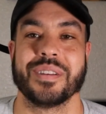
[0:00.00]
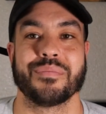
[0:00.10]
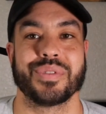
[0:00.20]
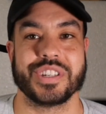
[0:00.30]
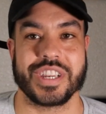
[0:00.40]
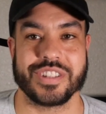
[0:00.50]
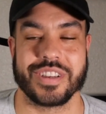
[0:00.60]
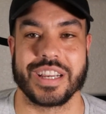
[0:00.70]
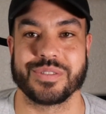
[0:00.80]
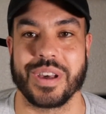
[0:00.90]
Appreciate you
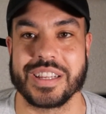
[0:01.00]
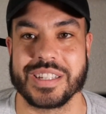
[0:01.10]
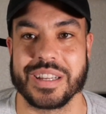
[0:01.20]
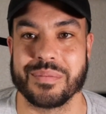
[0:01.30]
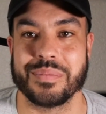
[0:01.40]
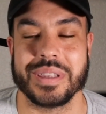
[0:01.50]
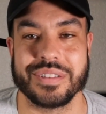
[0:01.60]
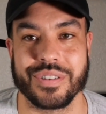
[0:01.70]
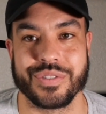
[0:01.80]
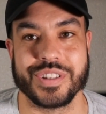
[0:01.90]
guys watching. Please
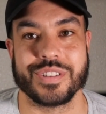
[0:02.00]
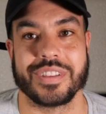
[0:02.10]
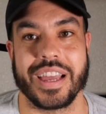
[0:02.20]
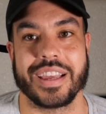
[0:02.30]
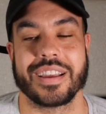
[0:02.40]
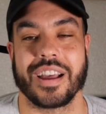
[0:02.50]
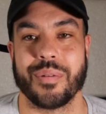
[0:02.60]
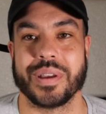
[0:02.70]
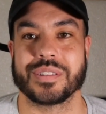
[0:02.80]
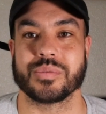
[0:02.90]
feel free to like,
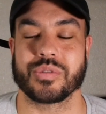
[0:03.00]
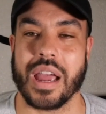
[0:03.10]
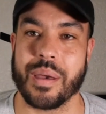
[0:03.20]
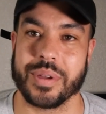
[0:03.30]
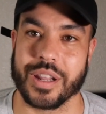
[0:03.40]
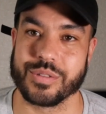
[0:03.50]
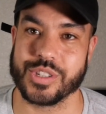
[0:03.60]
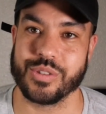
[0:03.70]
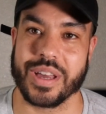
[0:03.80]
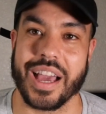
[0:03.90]
comment, subscribe, and I'll
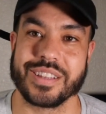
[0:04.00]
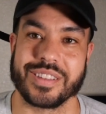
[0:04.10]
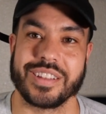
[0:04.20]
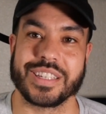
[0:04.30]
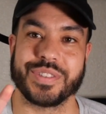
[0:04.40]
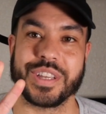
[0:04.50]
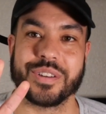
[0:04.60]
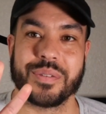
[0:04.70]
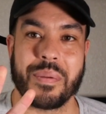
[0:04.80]
see you guys on the next video.